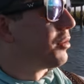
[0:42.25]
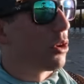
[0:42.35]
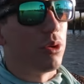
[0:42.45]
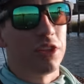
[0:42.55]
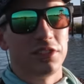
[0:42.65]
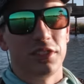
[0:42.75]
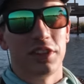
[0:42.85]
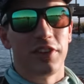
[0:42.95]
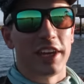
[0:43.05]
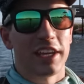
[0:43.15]
Going to
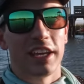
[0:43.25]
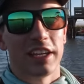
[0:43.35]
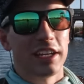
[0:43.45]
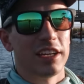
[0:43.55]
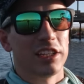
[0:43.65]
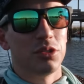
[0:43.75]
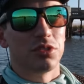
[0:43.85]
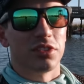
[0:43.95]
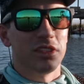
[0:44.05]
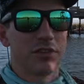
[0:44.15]
see if I can uh,
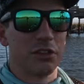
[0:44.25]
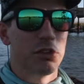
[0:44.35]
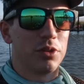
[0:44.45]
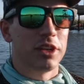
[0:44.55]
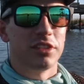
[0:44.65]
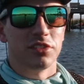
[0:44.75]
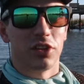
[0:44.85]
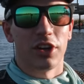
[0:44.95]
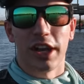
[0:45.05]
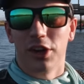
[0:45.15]
use a slip float rig to
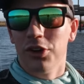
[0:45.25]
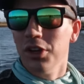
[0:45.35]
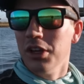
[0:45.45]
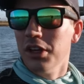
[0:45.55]
start out,